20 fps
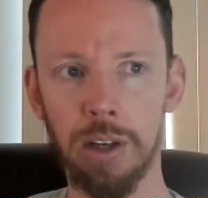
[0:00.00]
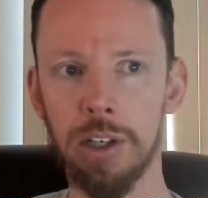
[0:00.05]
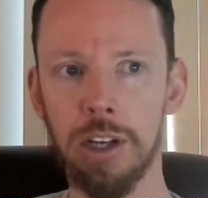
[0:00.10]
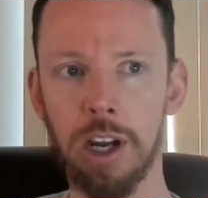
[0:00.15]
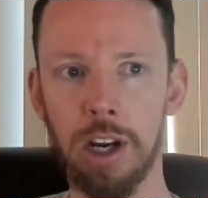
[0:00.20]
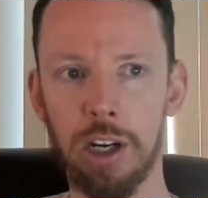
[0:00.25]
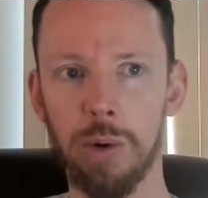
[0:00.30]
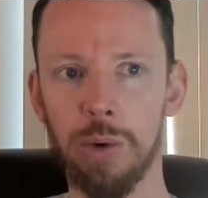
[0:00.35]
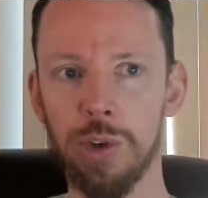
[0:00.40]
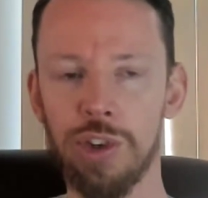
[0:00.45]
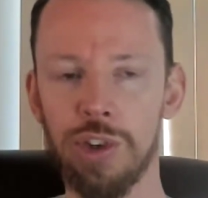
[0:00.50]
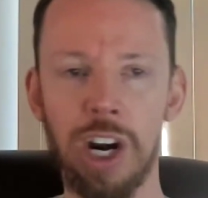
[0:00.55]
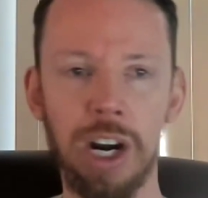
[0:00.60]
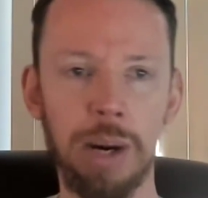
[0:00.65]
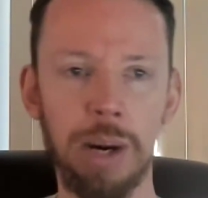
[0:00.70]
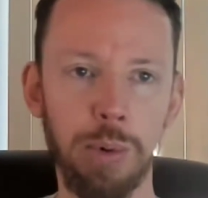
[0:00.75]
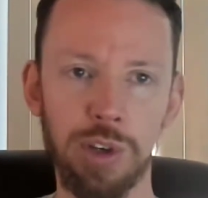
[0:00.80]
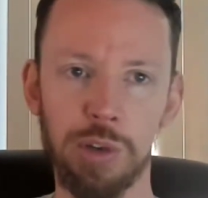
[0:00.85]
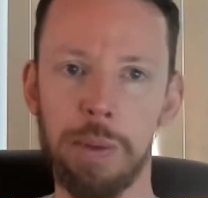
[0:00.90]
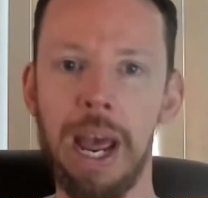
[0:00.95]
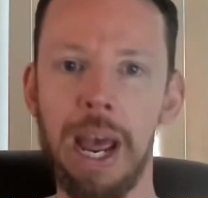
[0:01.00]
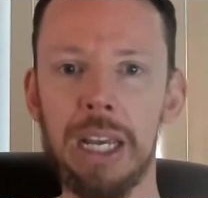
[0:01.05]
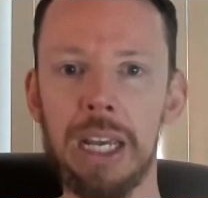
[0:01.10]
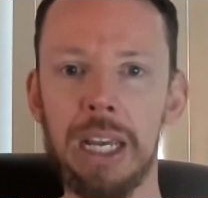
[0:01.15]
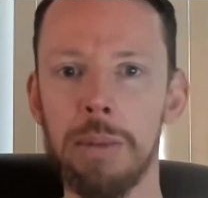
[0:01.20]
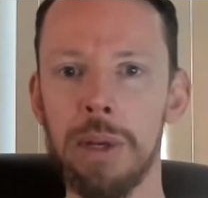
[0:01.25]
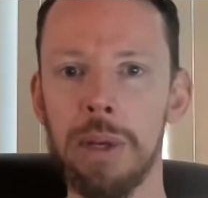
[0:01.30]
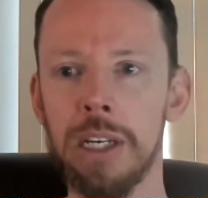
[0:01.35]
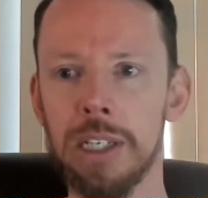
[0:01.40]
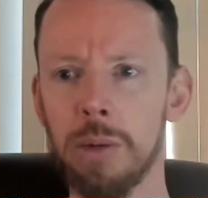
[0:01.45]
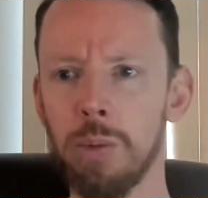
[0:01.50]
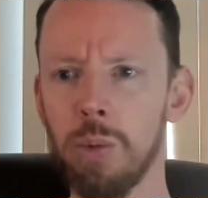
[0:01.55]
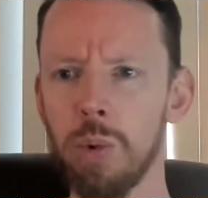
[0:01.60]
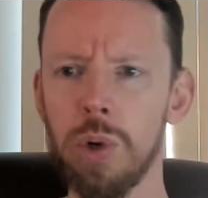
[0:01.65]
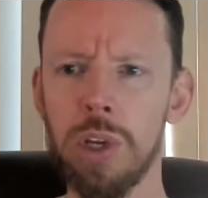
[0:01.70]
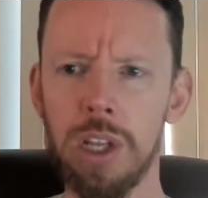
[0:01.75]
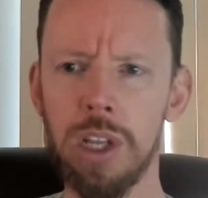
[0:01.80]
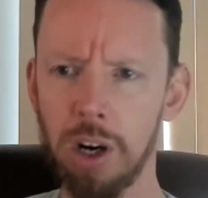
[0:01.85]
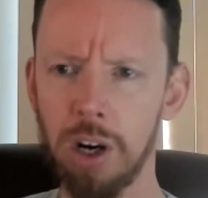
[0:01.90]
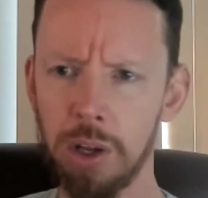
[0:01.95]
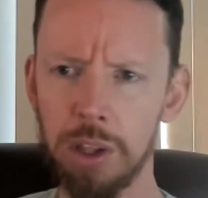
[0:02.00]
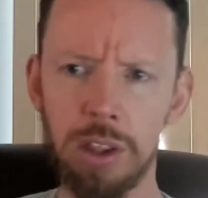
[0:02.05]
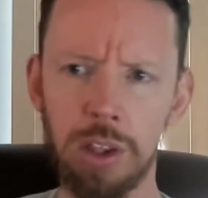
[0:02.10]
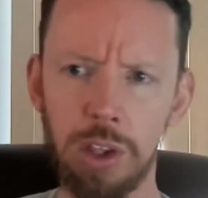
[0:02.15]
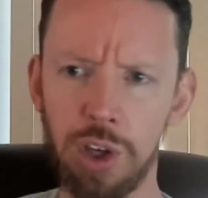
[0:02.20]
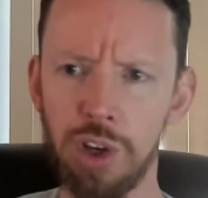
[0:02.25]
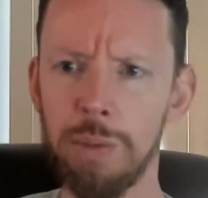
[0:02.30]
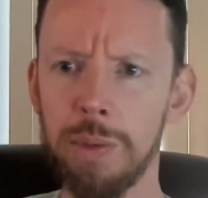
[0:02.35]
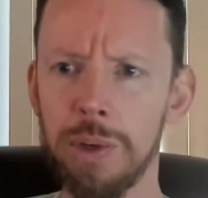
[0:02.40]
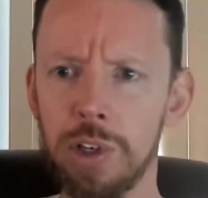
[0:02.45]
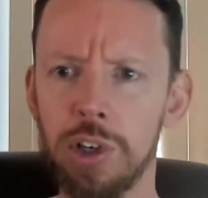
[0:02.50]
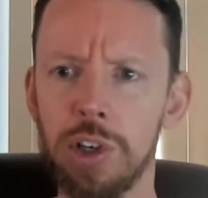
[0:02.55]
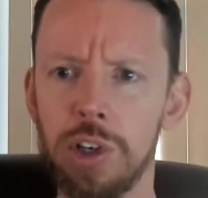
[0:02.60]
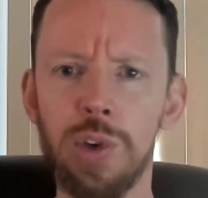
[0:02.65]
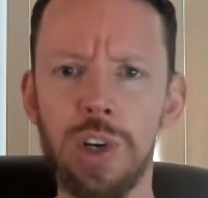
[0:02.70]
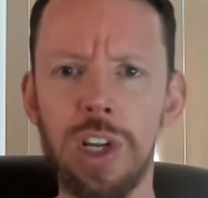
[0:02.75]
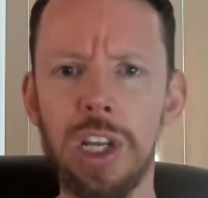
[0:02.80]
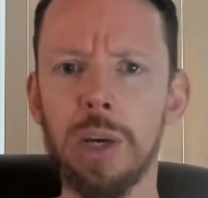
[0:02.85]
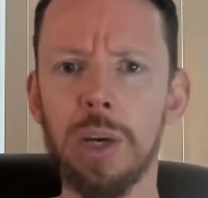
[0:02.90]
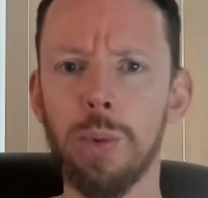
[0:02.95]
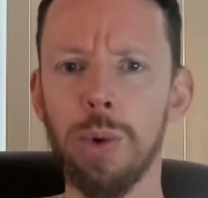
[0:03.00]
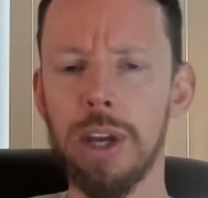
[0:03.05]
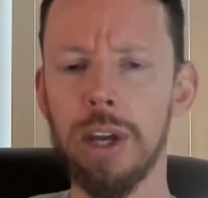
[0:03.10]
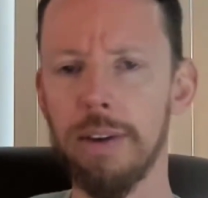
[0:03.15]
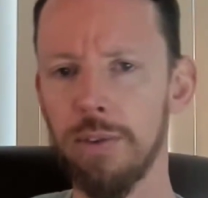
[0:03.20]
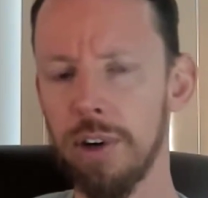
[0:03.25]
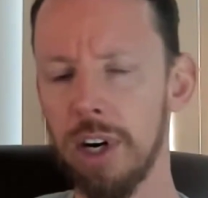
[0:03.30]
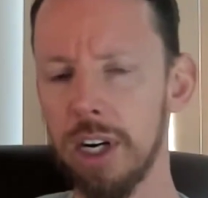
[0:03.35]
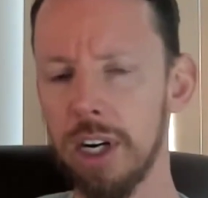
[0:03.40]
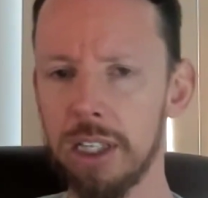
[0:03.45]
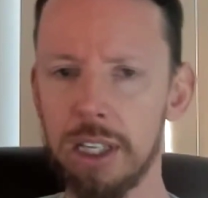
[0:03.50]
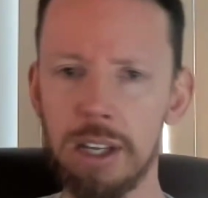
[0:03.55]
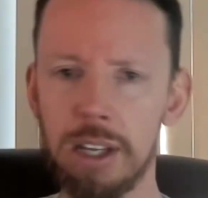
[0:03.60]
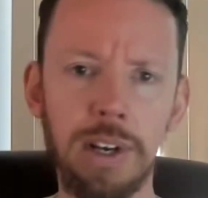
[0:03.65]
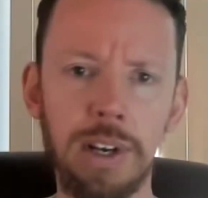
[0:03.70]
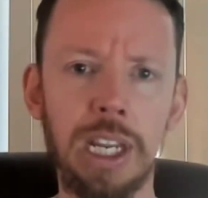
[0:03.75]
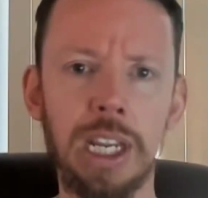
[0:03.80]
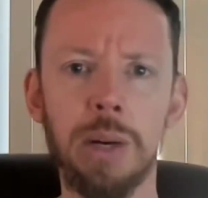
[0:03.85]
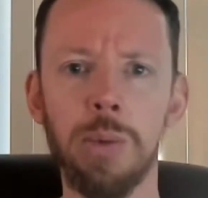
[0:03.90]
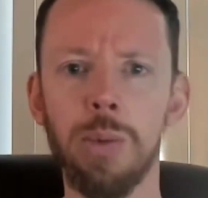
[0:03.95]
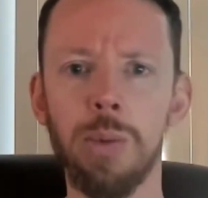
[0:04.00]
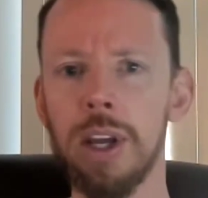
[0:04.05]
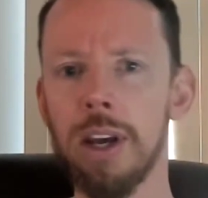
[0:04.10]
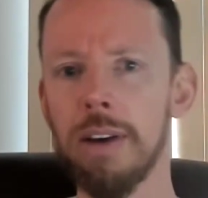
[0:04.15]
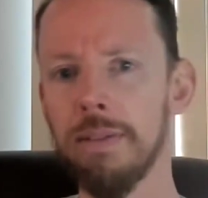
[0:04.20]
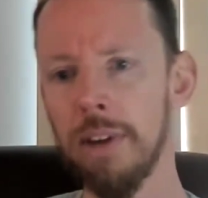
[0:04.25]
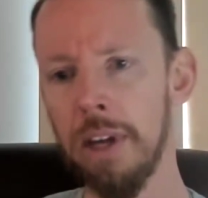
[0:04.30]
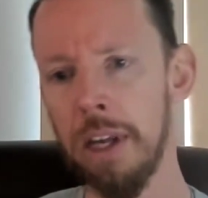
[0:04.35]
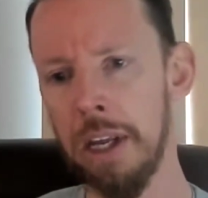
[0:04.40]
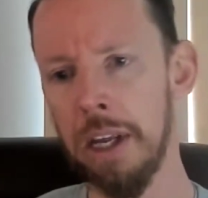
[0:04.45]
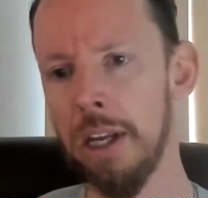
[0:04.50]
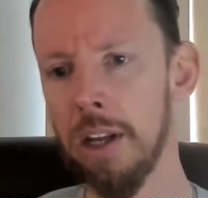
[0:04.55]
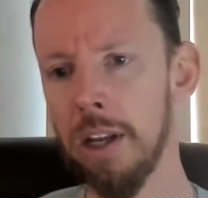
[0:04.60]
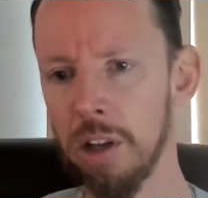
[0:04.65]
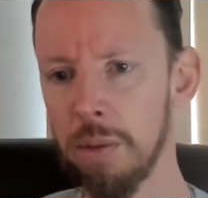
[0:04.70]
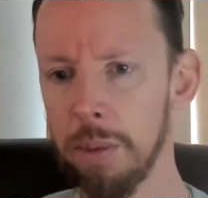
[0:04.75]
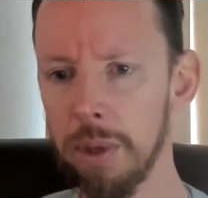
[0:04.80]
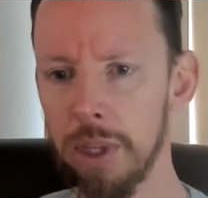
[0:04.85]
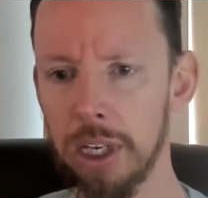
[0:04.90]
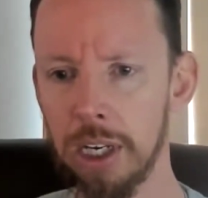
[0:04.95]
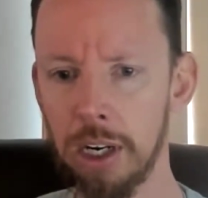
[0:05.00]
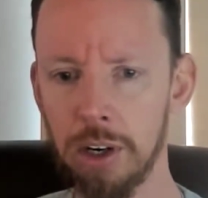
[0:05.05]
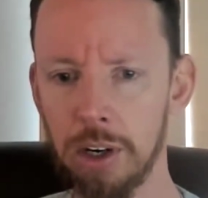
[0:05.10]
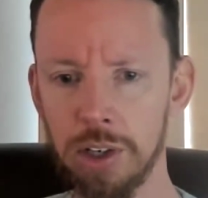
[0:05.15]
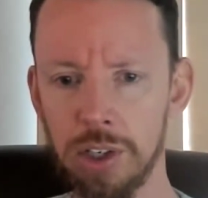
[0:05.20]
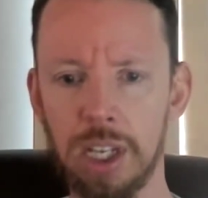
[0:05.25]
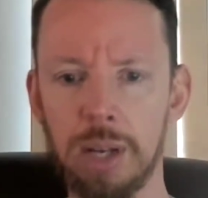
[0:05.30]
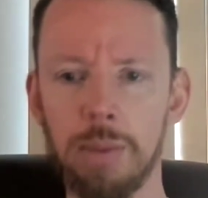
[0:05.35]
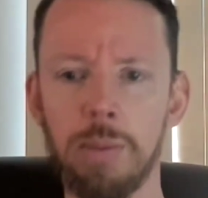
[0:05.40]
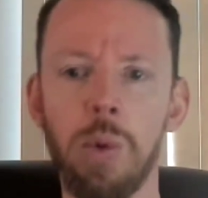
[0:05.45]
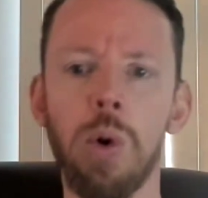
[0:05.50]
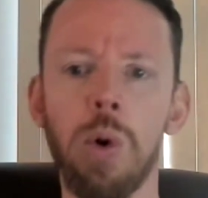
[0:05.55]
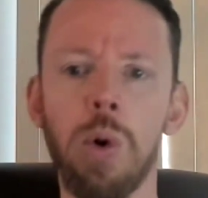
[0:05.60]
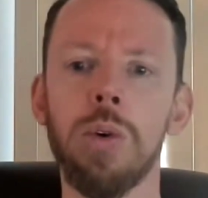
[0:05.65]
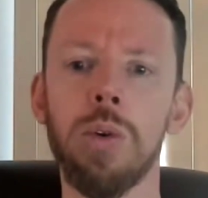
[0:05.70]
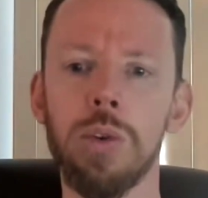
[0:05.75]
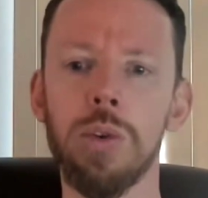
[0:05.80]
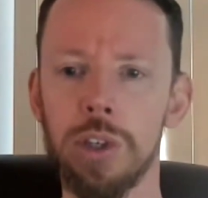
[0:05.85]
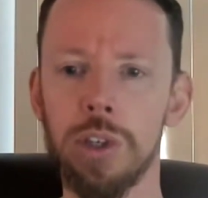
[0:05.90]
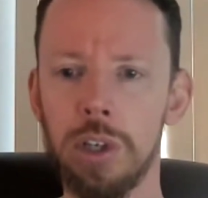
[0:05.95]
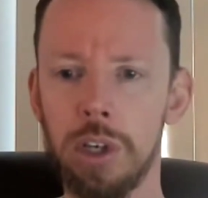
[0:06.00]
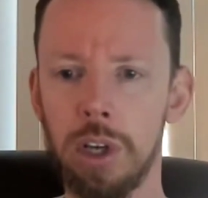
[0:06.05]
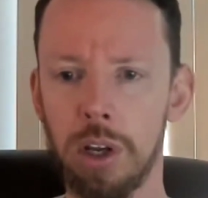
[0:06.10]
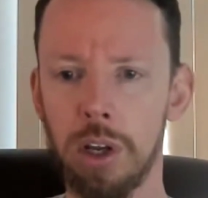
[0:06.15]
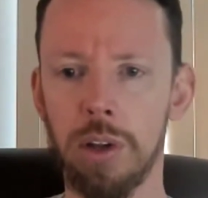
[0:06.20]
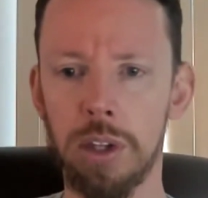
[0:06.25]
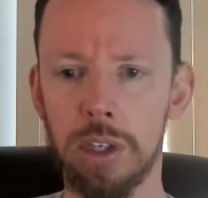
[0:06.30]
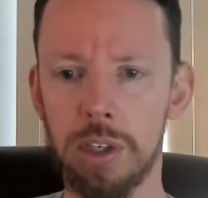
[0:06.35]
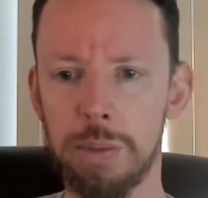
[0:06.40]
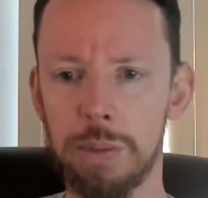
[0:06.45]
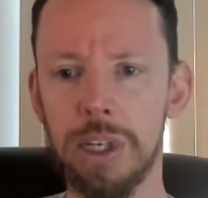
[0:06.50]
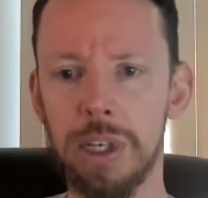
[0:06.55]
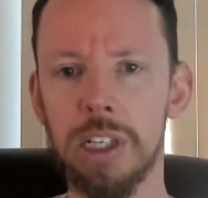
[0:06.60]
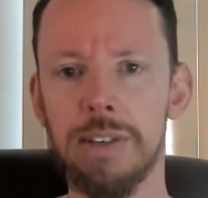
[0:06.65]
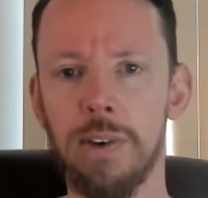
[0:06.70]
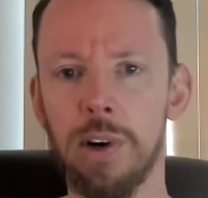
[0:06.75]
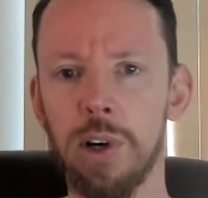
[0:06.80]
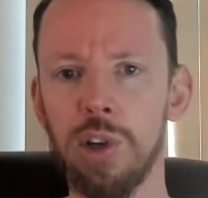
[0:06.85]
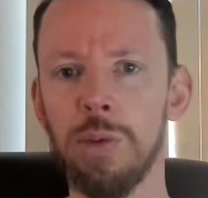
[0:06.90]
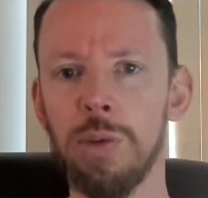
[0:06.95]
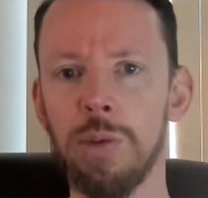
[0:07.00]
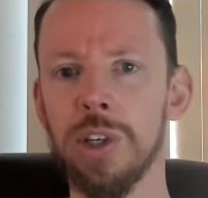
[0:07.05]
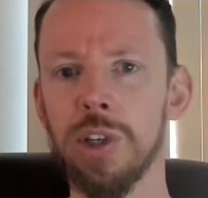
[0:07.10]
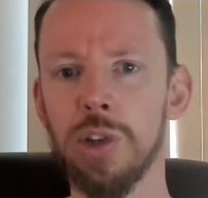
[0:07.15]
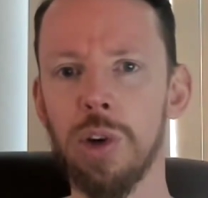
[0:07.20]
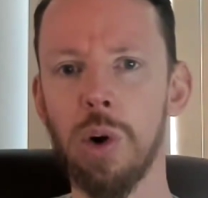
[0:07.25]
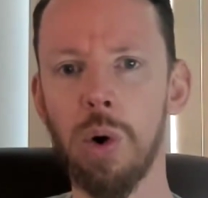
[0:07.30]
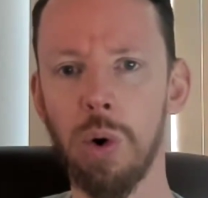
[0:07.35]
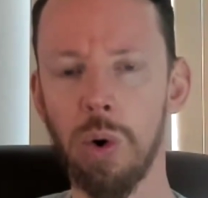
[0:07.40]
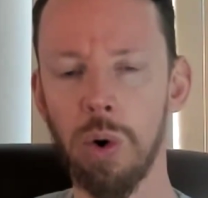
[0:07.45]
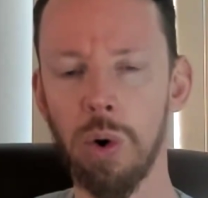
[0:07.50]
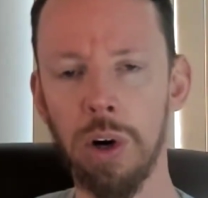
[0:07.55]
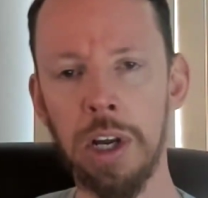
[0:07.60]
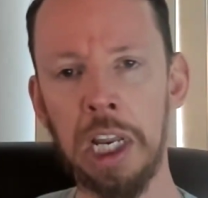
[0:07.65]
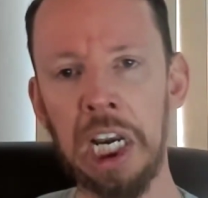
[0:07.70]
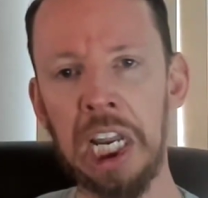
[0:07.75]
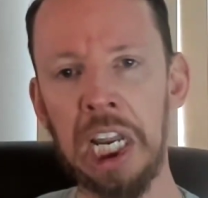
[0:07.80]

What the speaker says: Tucker was trying to push back a bit. He said, well, humans are unique. We have creativity and we have, the ability to understand morals. And, it's because of our human soul.